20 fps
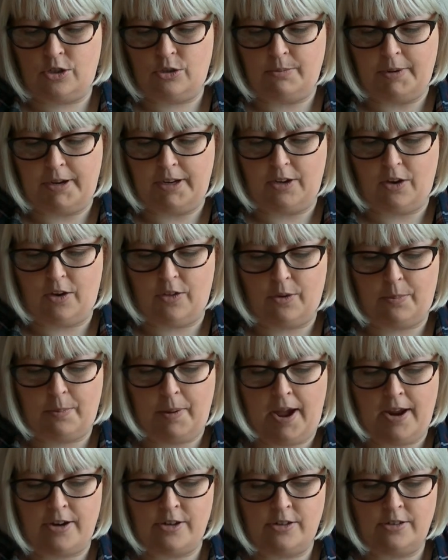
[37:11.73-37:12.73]
many other
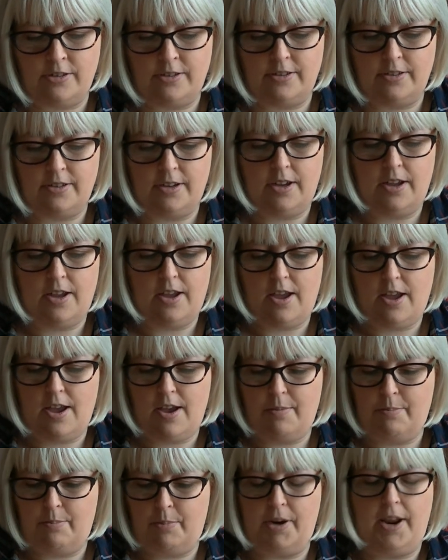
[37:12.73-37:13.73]
patterns,
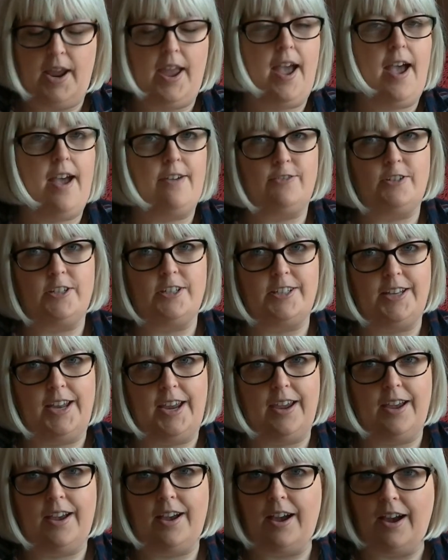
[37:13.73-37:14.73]
but I have to
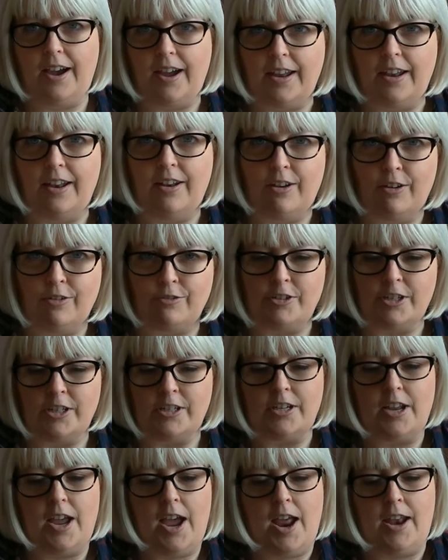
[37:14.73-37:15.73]
say I loved
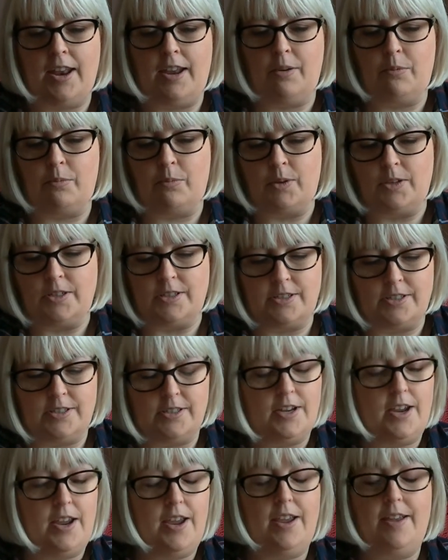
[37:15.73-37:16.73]
it, and it was
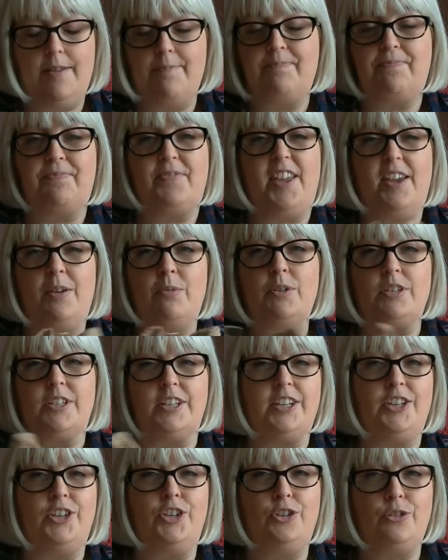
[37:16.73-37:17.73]
a
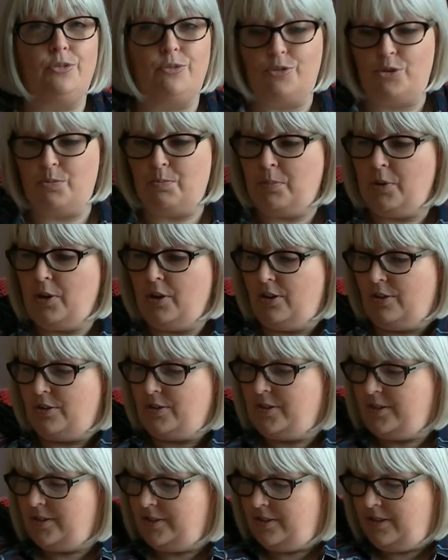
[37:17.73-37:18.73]
huge
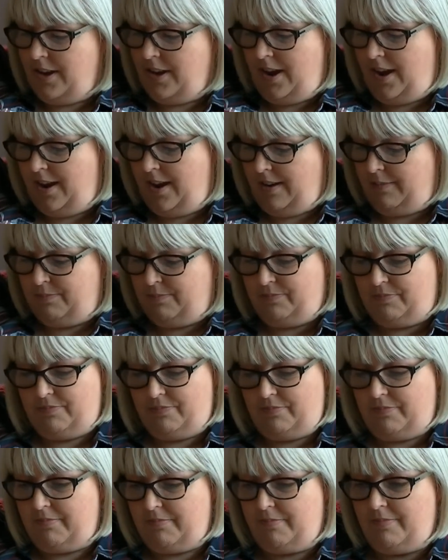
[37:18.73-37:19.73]
plus
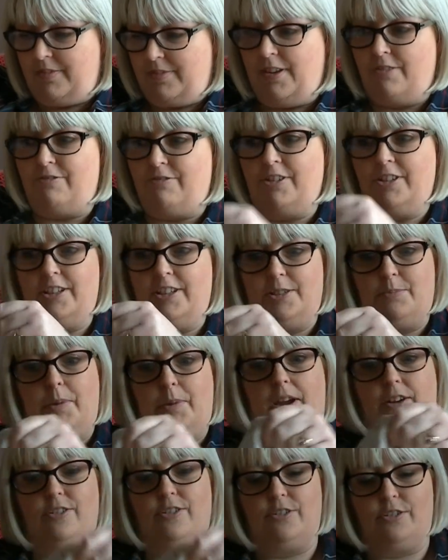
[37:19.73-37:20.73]
for this
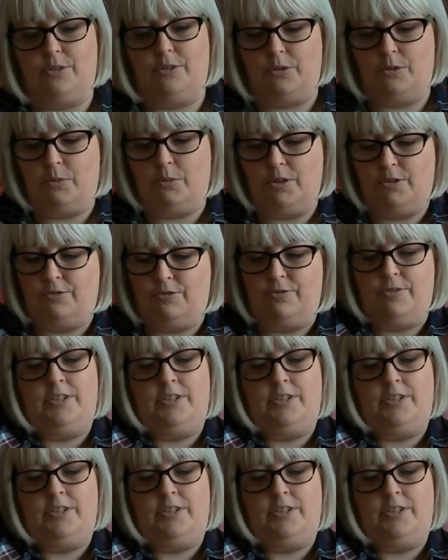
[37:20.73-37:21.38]
pattern. So it was